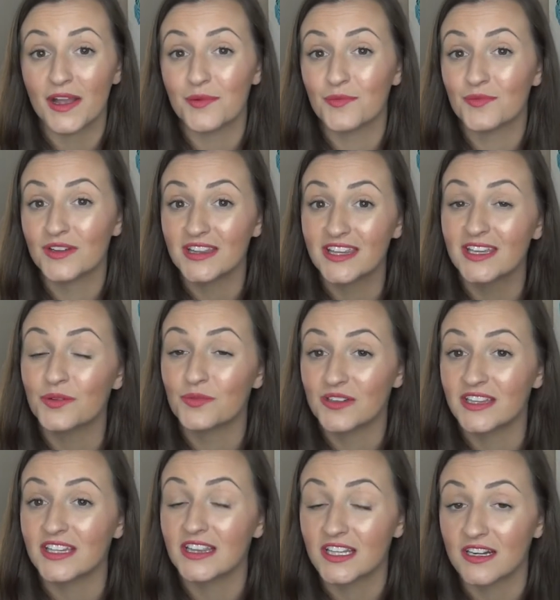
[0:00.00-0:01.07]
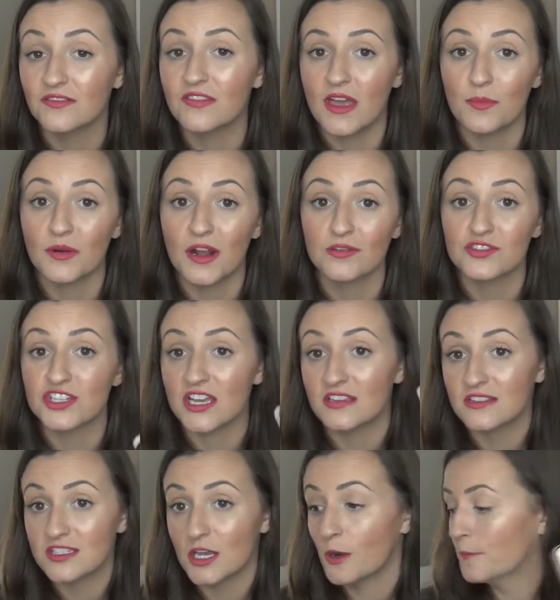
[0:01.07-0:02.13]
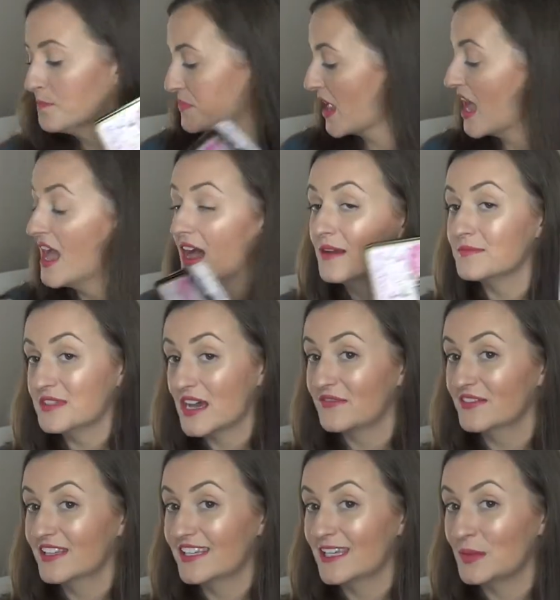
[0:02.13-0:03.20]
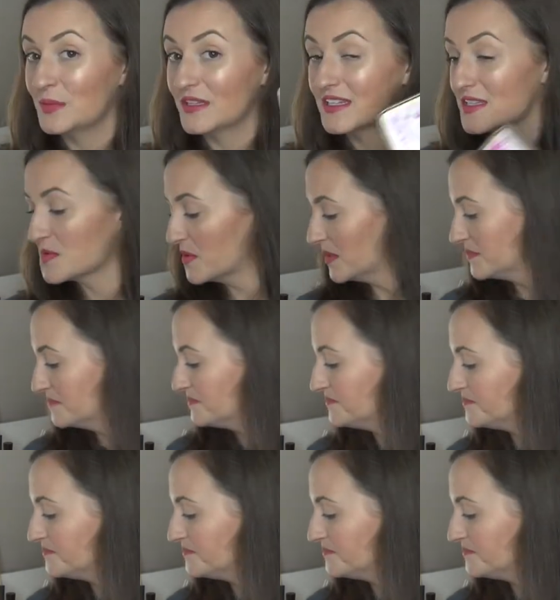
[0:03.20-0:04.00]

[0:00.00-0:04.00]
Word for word: I really, really love that brown shade, so definitely keeping this one.